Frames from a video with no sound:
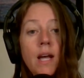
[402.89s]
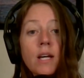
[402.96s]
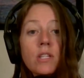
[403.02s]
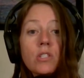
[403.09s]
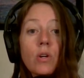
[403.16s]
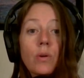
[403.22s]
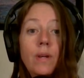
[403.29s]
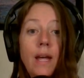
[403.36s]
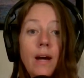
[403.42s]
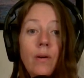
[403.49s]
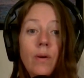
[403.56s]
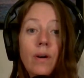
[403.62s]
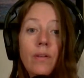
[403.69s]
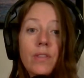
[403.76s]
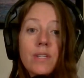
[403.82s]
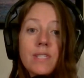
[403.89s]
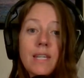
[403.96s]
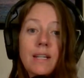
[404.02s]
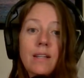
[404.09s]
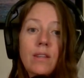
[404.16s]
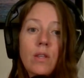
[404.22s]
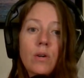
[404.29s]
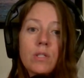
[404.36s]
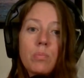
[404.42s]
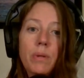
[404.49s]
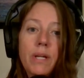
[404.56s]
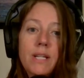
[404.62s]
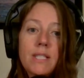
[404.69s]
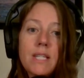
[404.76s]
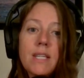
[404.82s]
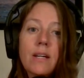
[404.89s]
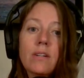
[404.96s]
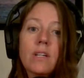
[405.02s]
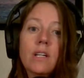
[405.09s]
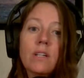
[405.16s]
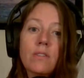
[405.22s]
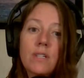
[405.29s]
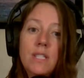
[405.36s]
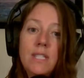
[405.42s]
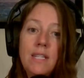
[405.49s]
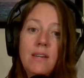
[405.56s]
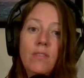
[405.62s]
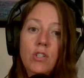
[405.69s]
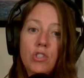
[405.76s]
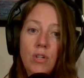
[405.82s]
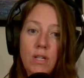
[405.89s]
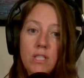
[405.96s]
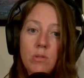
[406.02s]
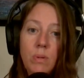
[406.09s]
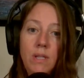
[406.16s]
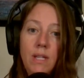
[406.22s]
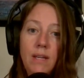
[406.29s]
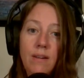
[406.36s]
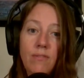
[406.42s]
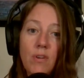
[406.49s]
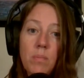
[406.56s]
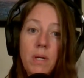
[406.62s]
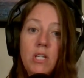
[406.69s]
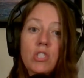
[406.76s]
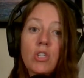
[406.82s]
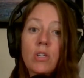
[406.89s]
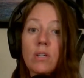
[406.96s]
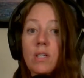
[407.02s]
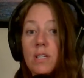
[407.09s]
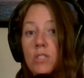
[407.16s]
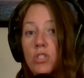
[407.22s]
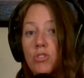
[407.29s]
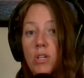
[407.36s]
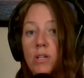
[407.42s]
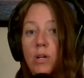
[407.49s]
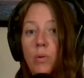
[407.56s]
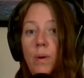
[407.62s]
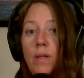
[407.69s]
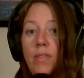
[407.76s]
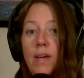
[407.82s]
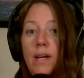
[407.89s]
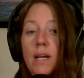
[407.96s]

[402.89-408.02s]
So now all of a sudden, those places that are going to receive and transmit the information are going to struggle with it.